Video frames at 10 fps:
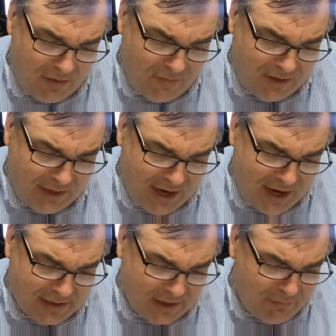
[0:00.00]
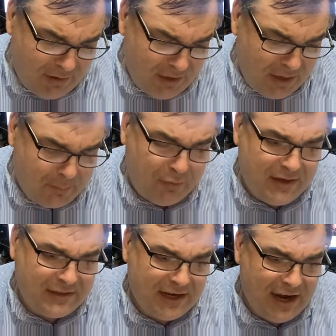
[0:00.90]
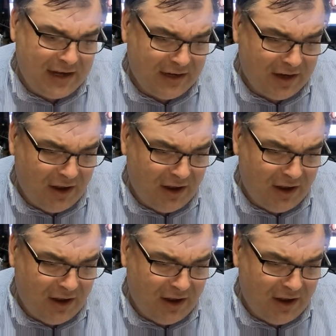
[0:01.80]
over the years. I really appreciate it.